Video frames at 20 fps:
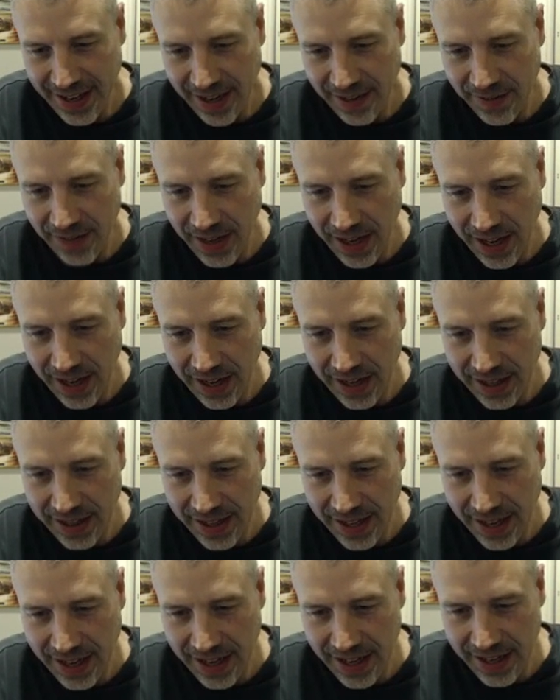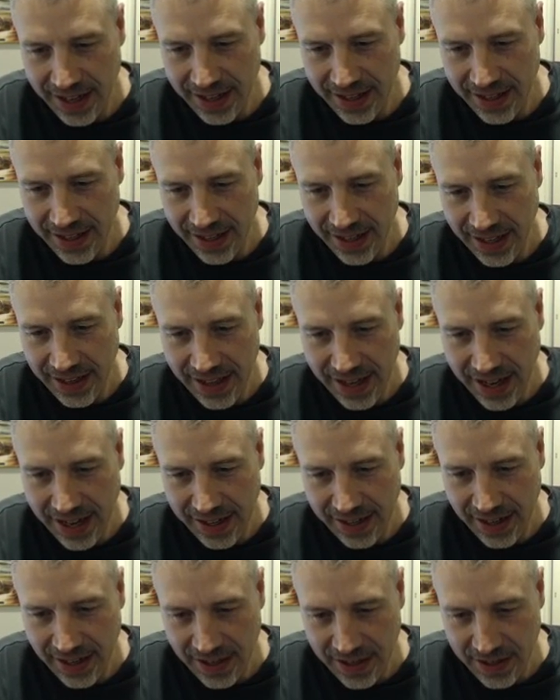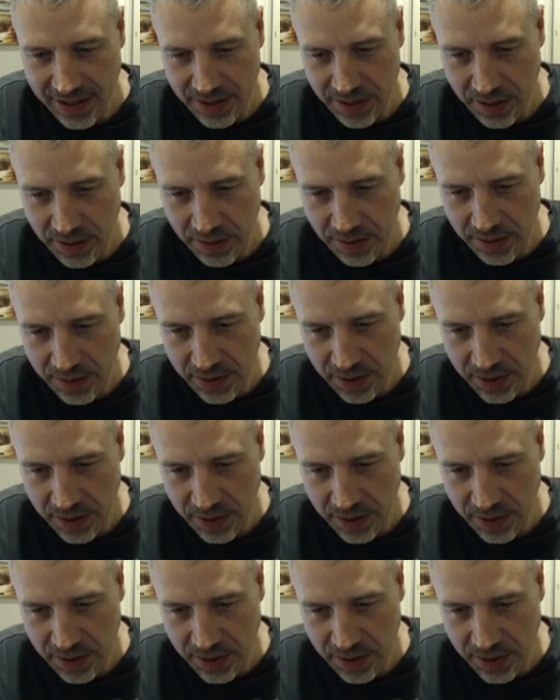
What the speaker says: I've got to get that done soon